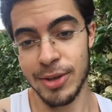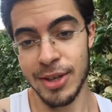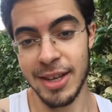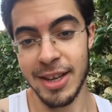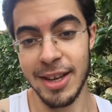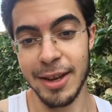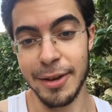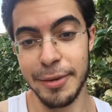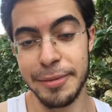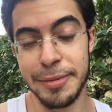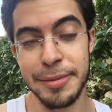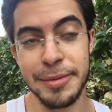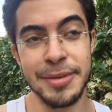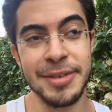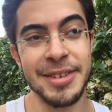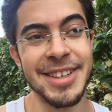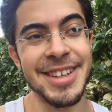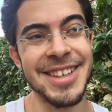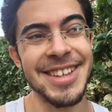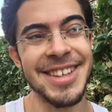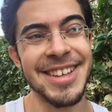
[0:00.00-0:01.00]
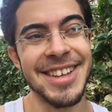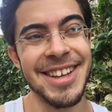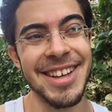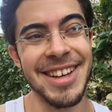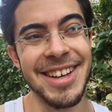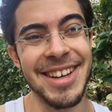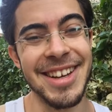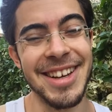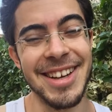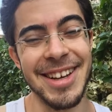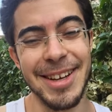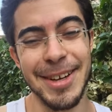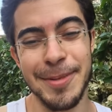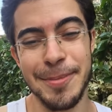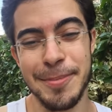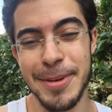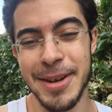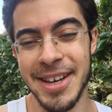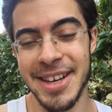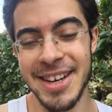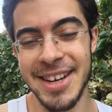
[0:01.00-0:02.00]
enough. Uh,
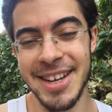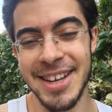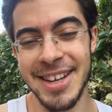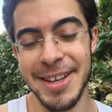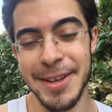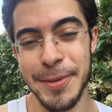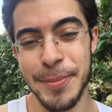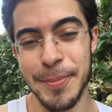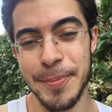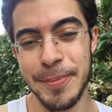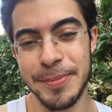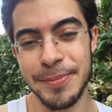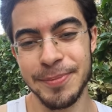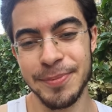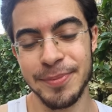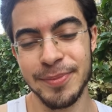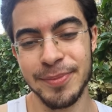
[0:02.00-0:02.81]
but um,